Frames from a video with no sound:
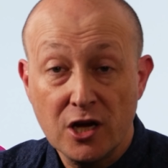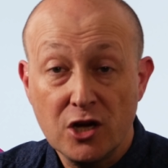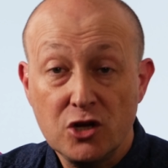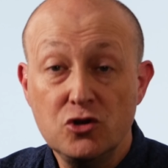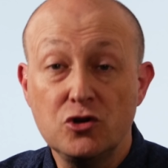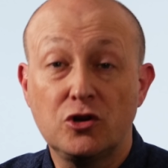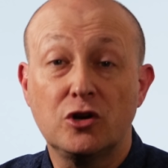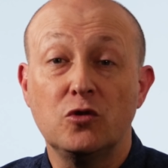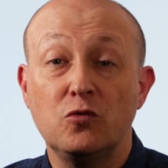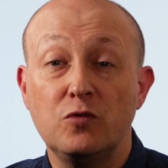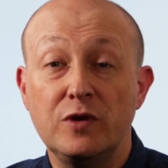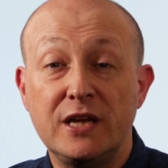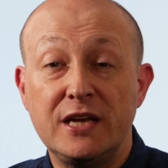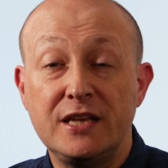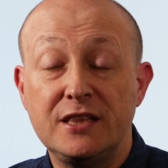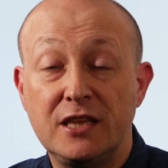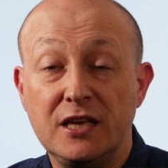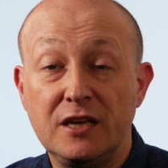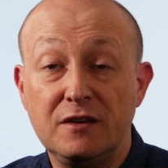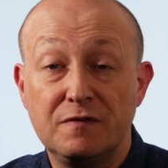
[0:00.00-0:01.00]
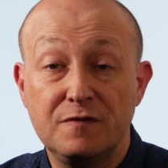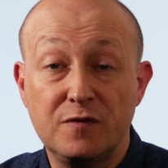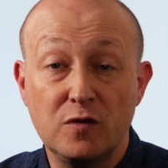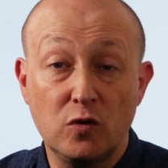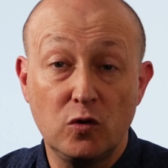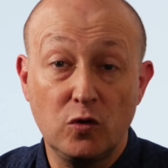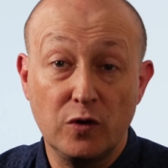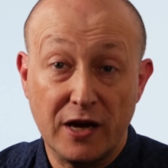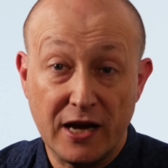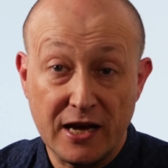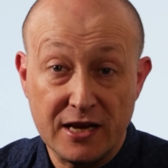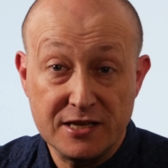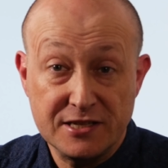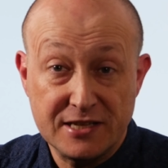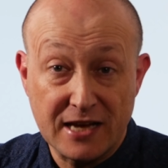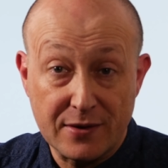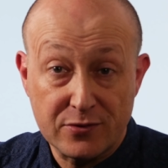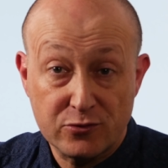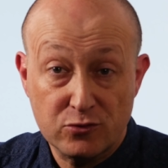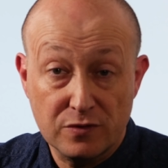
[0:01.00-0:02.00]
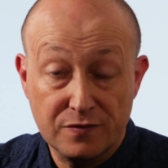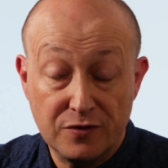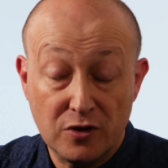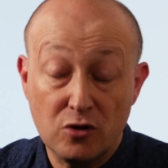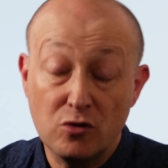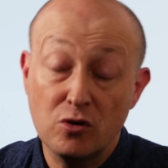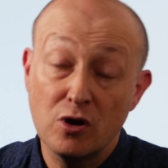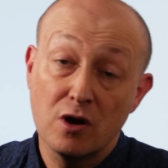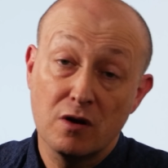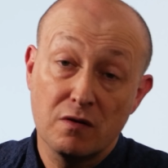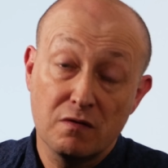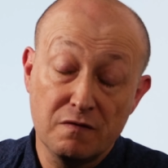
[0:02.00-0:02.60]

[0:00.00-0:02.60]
You can read the full in-depth review